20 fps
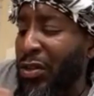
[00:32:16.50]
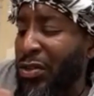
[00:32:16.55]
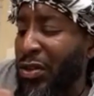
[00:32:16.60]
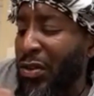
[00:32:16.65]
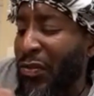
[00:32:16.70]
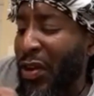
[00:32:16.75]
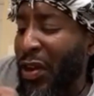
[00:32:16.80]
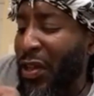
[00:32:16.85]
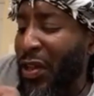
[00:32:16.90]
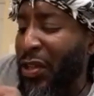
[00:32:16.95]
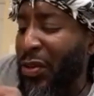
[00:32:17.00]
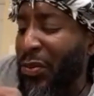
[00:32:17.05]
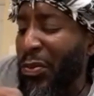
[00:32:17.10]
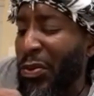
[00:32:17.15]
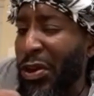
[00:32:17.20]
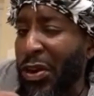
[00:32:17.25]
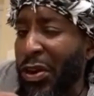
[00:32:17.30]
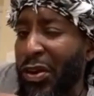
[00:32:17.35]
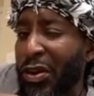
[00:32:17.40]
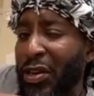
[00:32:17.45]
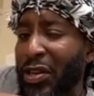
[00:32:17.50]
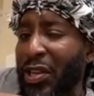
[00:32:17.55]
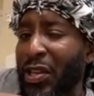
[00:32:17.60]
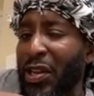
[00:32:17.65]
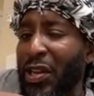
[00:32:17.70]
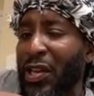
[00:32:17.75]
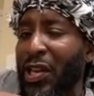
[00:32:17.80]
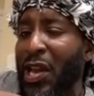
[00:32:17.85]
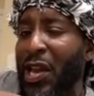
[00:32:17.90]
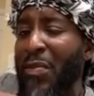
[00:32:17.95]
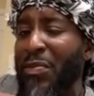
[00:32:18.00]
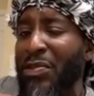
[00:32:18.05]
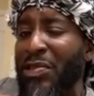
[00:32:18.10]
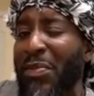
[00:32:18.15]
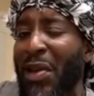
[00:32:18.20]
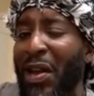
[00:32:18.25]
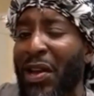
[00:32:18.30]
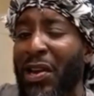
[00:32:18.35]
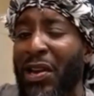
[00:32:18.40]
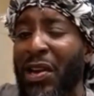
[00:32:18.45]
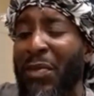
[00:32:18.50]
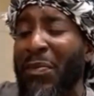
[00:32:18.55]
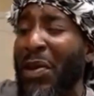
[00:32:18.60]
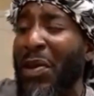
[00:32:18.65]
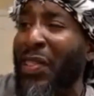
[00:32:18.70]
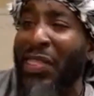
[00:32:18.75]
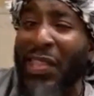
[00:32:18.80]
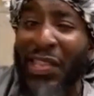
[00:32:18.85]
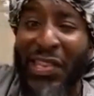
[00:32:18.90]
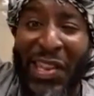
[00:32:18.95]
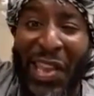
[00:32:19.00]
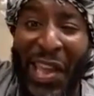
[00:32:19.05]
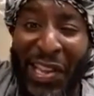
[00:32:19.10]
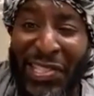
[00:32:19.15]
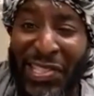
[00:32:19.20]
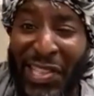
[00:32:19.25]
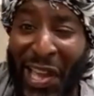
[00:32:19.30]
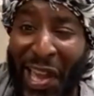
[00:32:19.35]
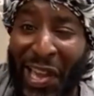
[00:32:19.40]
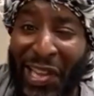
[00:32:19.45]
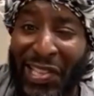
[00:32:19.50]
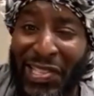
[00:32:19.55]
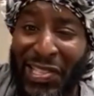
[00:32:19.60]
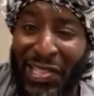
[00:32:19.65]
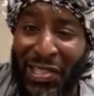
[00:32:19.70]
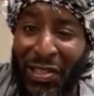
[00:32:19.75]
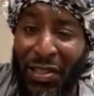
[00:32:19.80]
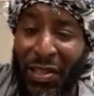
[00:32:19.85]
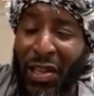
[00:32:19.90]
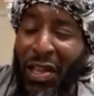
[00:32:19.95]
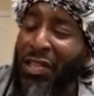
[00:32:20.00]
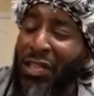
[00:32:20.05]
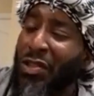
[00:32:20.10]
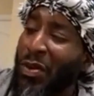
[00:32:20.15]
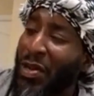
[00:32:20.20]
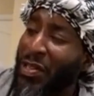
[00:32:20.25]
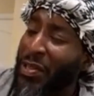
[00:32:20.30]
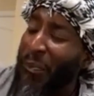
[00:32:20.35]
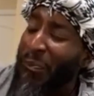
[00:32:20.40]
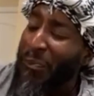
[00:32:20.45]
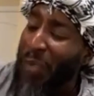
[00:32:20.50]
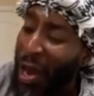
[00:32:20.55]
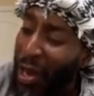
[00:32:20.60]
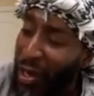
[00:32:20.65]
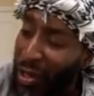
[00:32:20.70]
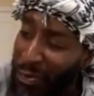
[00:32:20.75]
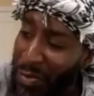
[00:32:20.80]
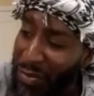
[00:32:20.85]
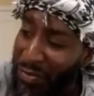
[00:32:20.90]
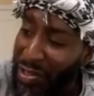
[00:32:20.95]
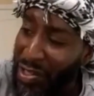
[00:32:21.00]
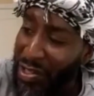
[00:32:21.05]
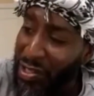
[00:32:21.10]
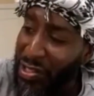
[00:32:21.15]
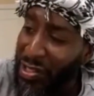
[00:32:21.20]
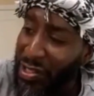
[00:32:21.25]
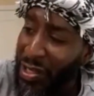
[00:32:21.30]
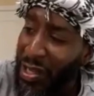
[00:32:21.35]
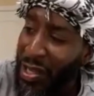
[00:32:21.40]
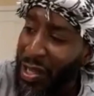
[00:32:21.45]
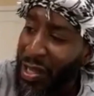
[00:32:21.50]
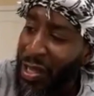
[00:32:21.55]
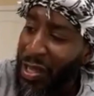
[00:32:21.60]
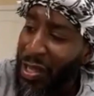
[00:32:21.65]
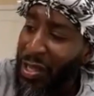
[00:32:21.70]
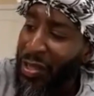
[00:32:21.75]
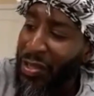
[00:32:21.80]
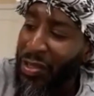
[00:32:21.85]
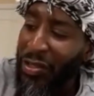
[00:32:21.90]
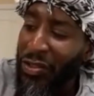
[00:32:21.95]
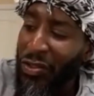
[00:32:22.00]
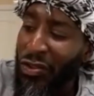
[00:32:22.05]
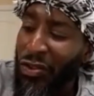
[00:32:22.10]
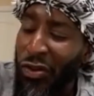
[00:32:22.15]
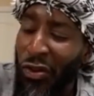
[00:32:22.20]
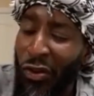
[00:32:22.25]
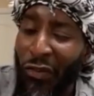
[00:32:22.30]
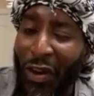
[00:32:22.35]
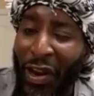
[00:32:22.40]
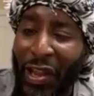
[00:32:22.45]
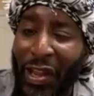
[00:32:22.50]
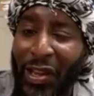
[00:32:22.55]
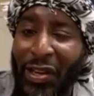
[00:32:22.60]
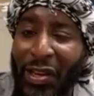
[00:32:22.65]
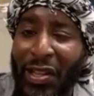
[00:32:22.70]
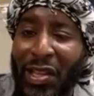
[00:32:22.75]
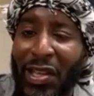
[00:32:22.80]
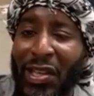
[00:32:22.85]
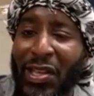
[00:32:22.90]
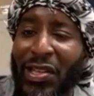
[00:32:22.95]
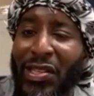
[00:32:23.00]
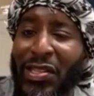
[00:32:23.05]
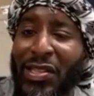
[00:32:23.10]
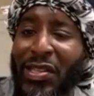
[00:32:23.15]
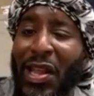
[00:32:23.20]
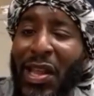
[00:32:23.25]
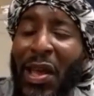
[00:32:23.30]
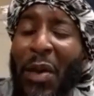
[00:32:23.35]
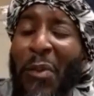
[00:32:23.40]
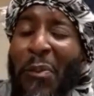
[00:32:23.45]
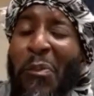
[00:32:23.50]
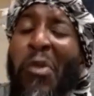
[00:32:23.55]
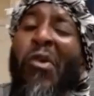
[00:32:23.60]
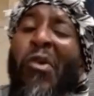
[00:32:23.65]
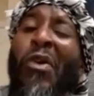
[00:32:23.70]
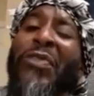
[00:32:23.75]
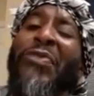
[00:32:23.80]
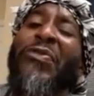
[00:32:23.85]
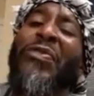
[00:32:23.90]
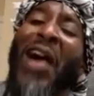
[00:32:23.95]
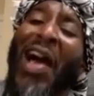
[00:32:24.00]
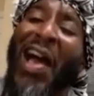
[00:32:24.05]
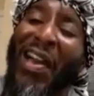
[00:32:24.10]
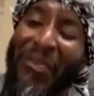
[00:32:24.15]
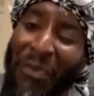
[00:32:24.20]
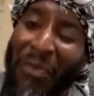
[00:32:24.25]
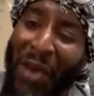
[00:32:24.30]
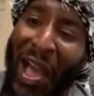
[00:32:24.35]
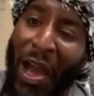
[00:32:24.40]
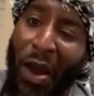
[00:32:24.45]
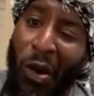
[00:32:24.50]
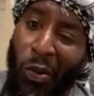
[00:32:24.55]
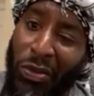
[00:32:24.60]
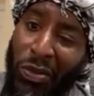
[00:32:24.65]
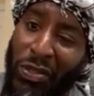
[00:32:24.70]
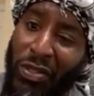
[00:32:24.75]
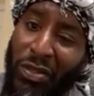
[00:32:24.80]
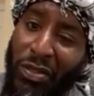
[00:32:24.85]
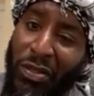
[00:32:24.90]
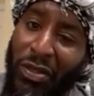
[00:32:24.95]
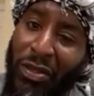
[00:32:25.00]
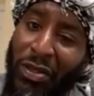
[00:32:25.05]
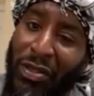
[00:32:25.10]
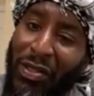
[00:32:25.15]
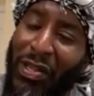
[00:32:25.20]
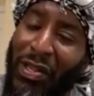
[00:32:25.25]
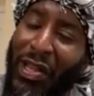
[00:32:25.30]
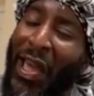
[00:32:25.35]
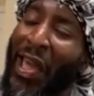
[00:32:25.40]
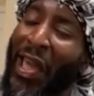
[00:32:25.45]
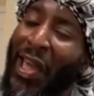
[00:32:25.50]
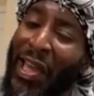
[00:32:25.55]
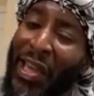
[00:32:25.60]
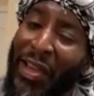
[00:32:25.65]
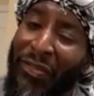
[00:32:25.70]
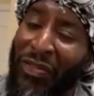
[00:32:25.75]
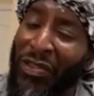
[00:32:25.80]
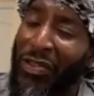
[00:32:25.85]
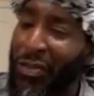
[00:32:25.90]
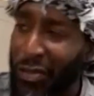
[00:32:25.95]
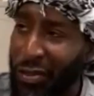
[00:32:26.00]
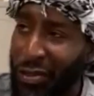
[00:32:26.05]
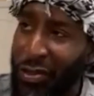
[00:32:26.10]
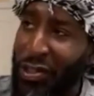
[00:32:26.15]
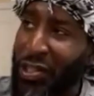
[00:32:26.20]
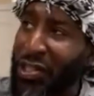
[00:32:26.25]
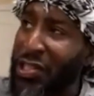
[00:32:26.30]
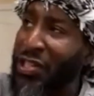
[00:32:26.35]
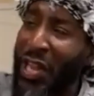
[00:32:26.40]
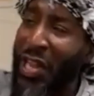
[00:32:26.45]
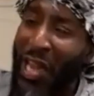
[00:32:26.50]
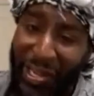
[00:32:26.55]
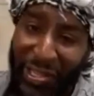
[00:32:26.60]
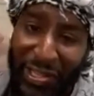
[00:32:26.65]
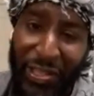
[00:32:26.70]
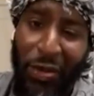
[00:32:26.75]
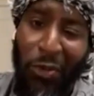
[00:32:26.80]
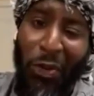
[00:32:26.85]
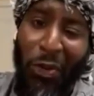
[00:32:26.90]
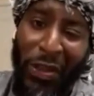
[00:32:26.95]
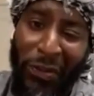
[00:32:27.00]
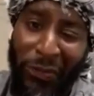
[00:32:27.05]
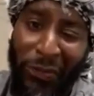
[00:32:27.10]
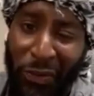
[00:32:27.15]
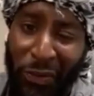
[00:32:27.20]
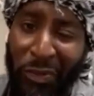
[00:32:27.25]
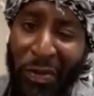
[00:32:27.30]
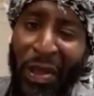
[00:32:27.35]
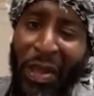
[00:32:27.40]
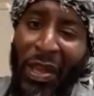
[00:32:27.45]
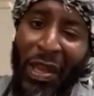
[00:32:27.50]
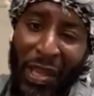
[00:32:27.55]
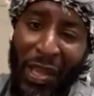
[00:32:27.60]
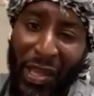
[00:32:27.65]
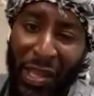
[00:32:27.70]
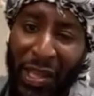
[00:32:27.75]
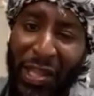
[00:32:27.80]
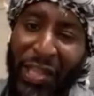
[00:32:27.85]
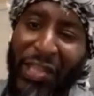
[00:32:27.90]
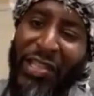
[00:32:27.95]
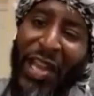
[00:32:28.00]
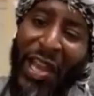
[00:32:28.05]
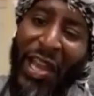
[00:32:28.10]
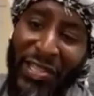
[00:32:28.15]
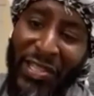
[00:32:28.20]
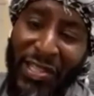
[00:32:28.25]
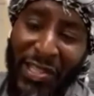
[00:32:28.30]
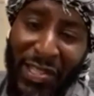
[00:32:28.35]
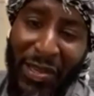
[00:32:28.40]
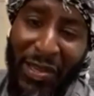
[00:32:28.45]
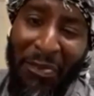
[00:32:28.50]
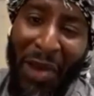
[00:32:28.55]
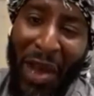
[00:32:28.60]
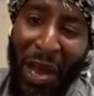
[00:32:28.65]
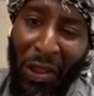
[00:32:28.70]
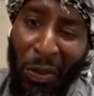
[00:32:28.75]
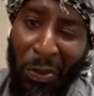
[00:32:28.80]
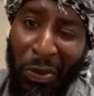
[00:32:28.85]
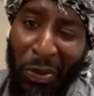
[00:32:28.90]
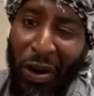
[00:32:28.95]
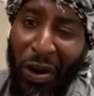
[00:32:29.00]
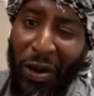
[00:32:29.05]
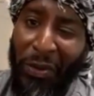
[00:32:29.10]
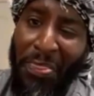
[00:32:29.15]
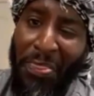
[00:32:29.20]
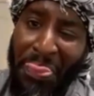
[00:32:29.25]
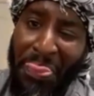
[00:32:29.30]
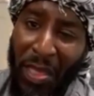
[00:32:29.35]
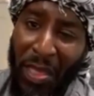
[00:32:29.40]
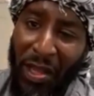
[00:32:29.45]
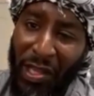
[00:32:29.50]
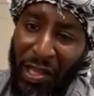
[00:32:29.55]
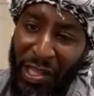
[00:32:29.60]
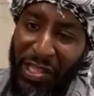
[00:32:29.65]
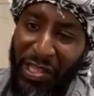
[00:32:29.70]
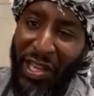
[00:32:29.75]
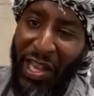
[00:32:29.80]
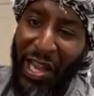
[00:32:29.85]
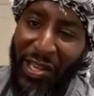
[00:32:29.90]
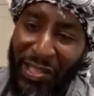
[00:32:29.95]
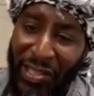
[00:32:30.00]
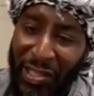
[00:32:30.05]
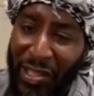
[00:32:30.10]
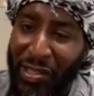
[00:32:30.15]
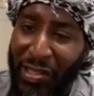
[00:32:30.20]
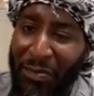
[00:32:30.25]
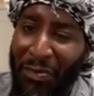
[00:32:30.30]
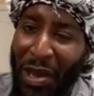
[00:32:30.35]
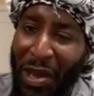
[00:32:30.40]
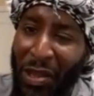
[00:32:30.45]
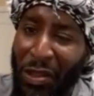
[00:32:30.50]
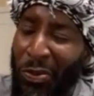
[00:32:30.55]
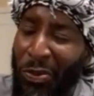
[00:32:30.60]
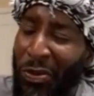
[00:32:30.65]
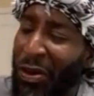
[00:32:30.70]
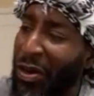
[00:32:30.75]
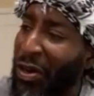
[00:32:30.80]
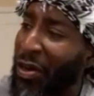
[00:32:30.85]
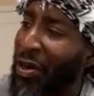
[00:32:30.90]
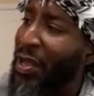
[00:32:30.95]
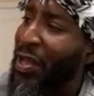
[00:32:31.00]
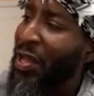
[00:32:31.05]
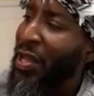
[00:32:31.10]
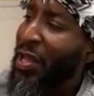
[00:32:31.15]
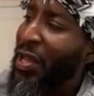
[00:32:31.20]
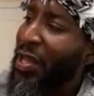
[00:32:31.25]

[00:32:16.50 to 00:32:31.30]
terrain where then it comes back up at the next exit. So at the bottom of this terrain is 0.5 miles. The half, because, you know, each exit away from each exit is a mile apart. Each exit is a mile apart.